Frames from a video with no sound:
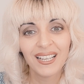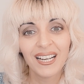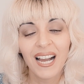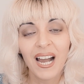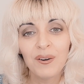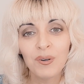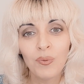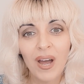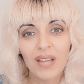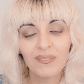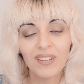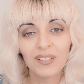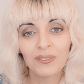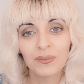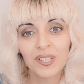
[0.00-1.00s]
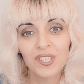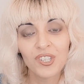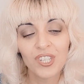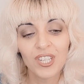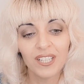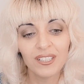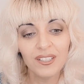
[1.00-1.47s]
Hi everyone, welcome to my
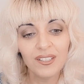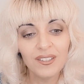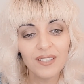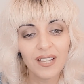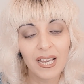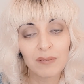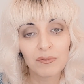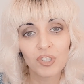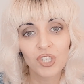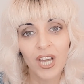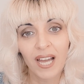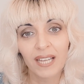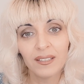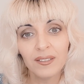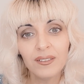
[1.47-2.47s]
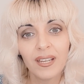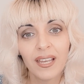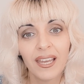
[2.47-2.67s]
channel. I'm Jan,